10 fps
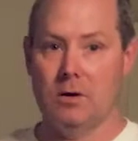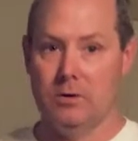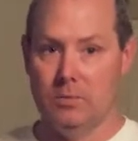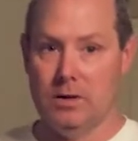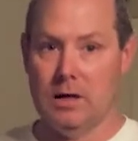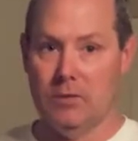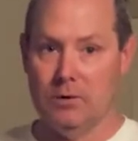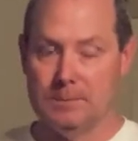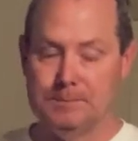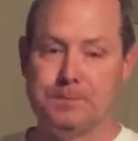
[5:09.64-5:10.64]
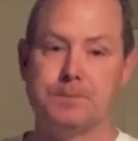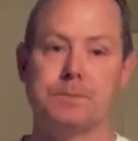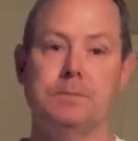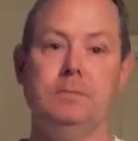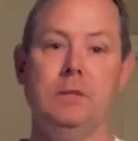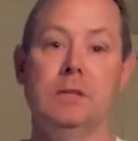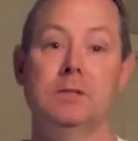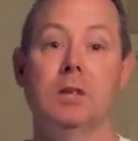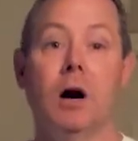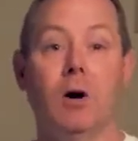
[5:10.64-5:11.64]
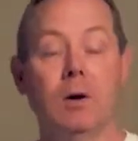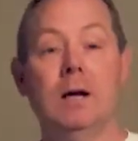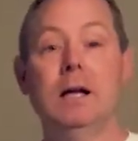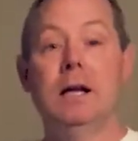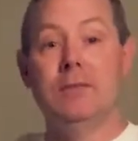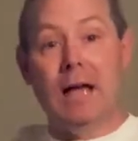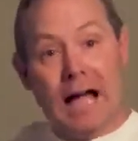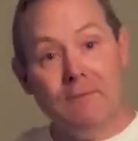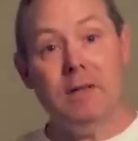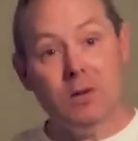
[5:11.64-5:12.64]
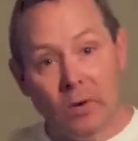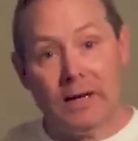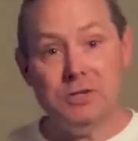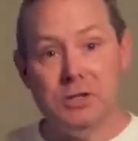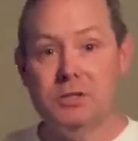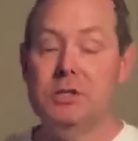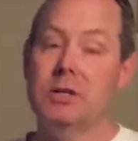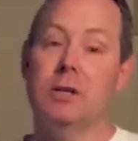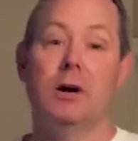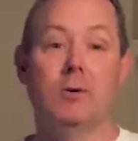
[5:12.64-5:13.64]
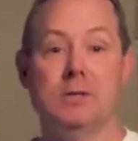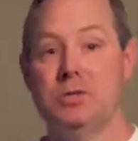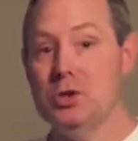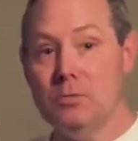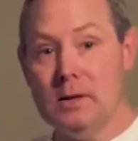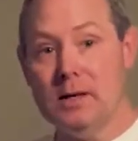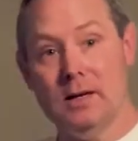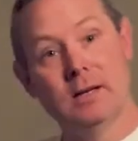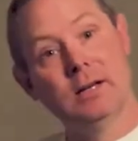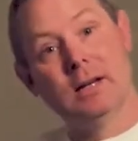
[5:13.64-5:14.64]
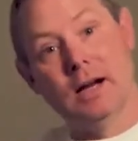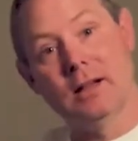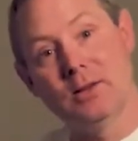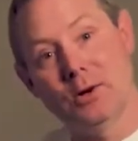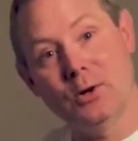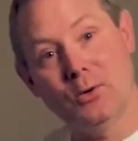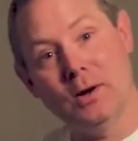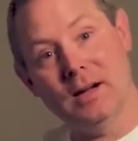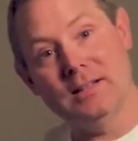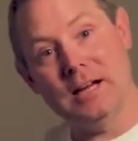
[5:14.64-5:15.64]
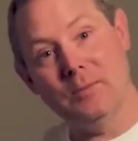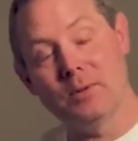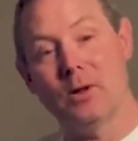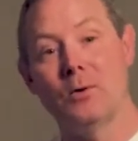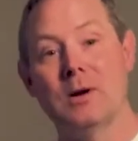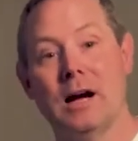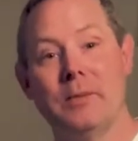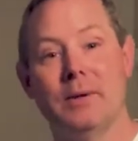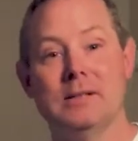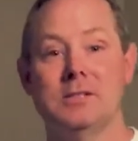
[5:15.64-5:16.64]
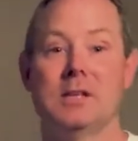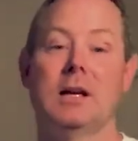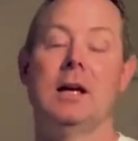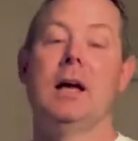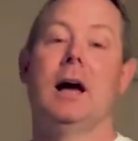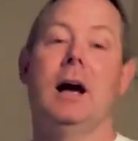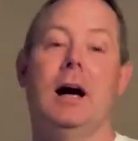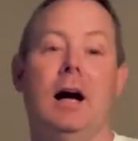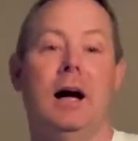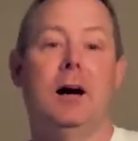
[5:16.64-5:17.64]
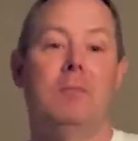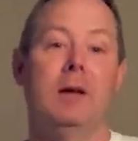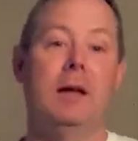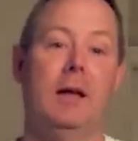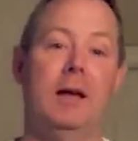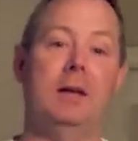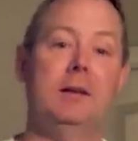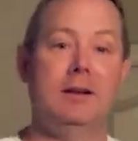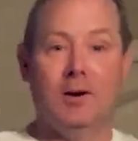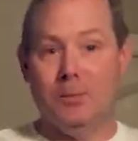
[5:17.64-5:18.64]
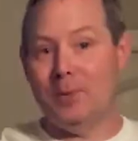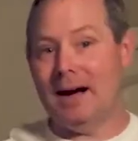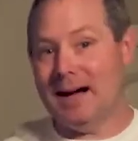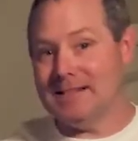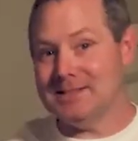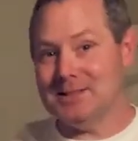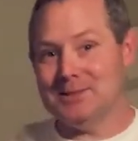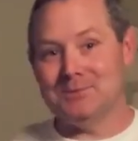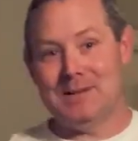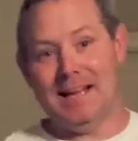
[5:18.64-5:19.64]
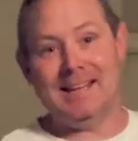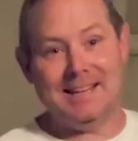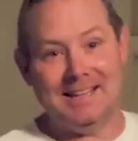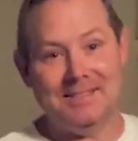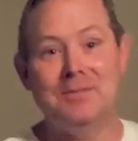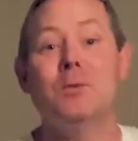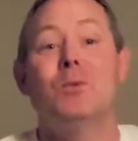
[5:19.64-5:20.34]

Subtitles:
to recover. So if you have any questions, you can always shoot me a little down below comments. And positive, negative,